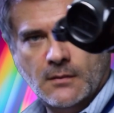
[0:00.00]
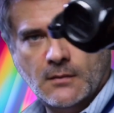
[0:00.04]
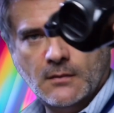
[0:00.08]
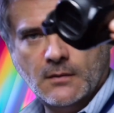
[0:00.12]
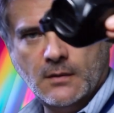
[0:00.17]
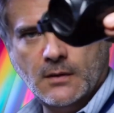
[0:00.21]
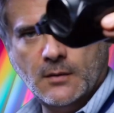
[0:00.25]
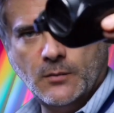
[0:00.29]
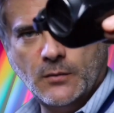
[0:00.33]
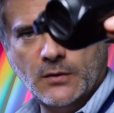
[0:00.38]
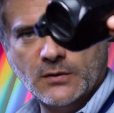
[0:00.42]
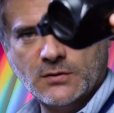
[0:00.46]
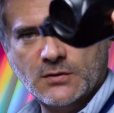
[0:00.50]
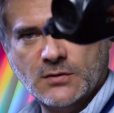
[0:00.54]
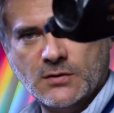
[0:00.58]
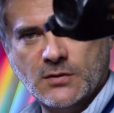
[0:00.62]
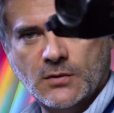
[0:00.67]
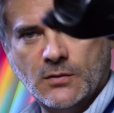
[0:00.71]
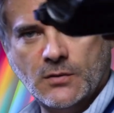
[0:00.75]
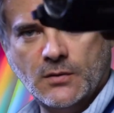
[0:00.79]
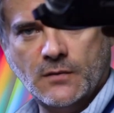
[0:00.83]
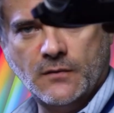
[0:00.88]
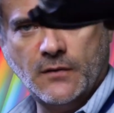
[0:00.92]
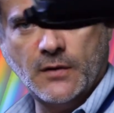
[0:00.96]
Not much
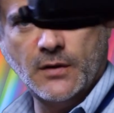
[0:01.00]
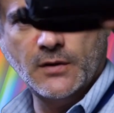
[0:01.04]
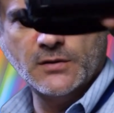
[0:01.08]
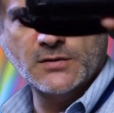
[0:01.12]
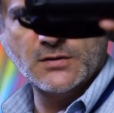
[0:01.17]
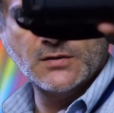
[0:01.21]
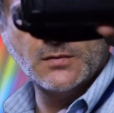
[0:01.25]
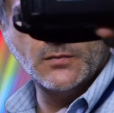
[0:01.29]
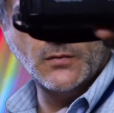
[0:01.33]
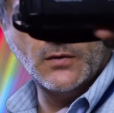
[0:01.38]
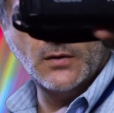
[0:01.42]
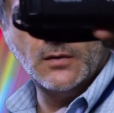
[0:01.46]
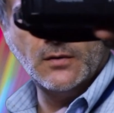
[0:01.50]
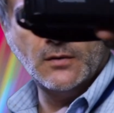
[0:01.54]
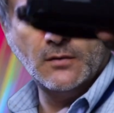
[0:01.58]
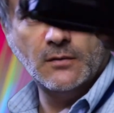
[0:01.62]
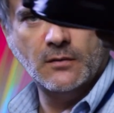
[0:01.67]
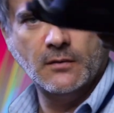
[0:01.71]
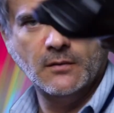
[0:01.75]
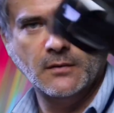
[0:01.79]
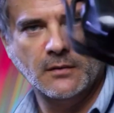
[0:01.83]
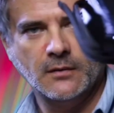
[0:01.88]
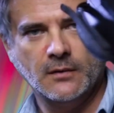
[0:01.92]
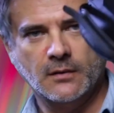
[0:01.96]
to it, very
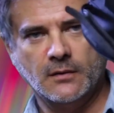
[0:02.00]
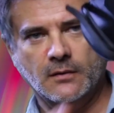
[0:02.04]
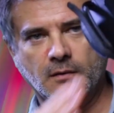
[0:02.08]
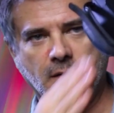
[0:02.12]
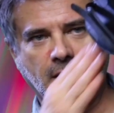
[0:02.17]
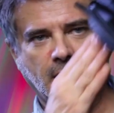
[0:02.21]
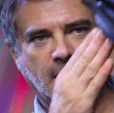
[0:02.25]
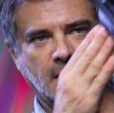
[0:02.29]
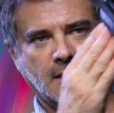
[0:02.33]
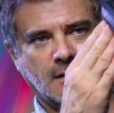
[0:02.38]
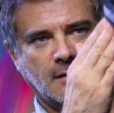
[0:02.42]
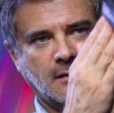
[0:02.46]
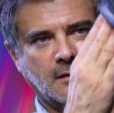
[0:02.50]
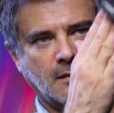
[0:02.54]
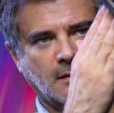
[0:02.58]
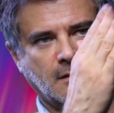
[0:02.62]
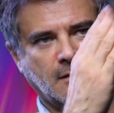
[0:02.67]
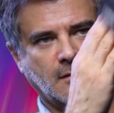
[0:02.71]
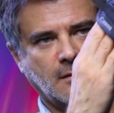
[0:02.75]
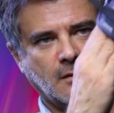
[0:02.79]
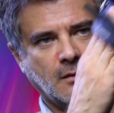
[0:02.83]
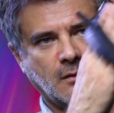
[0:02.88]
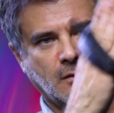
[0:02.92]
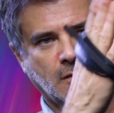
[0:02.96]
small. Little hand
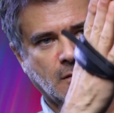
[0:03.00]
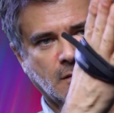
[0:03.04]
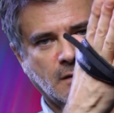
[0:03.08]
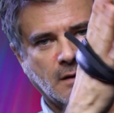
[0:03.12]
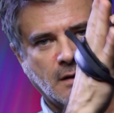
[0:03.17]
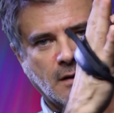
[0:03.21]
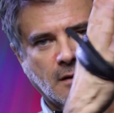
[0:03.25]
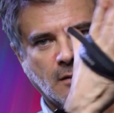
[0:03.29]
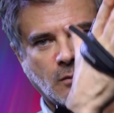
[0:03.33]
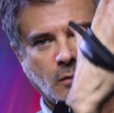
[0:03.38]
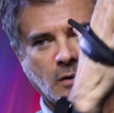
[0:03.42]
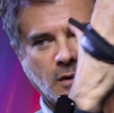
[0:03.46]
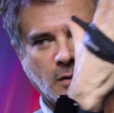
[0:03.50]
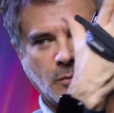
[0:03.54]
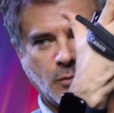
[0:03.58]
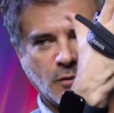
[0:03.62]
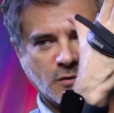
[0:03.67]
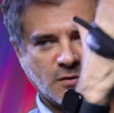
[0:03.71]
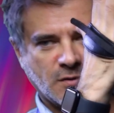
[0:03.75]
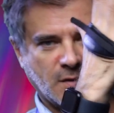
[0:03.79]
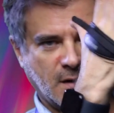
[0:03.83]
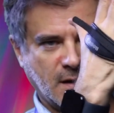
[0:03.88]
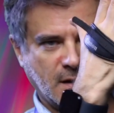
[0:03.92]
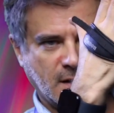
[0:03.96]
hold here where you
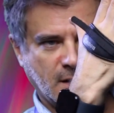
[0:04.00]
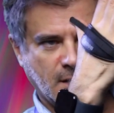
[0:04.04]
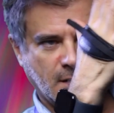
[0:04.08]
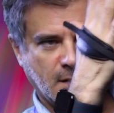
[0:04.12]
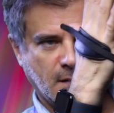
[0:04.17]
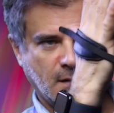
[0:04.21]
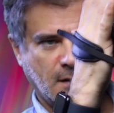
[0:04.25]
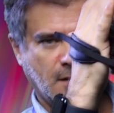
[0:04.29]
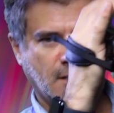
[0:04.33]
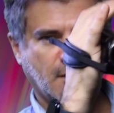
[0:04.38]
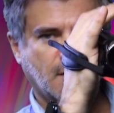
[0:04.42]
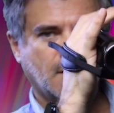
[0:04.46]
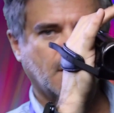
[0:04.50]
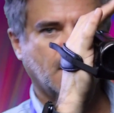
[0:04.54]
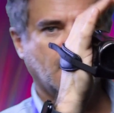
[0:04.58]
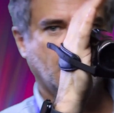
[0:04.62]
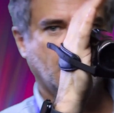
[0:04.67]
put your hand in here.